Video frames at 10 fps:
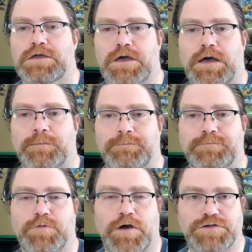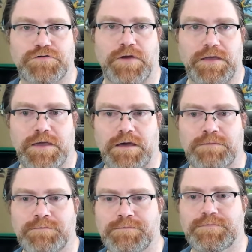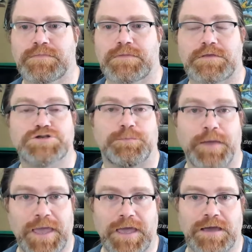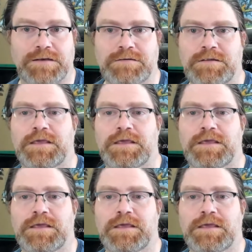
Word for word: um, Australia, Japan,